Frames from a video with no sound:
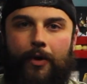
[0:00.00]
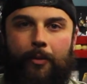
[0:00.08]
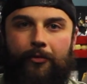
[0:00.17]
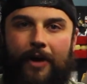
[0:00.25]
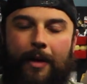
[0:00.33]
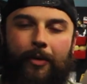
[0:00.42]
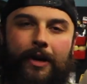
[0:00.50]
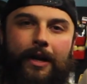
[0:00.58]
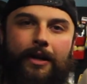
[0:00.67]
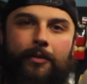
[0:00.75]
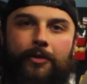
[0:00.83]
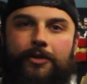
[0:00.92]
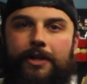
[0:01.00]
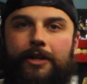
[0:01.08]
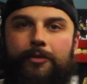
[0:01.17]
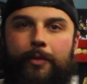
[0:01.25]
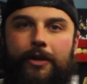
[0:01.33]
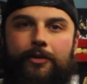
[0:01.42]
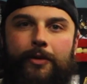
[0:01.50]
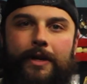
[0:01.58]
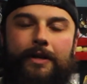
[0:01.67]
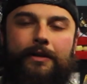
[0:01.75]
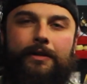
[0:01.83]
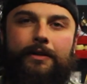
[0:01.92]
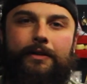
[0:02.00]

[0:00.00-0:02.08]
I'm a fabricator, machinist by trade.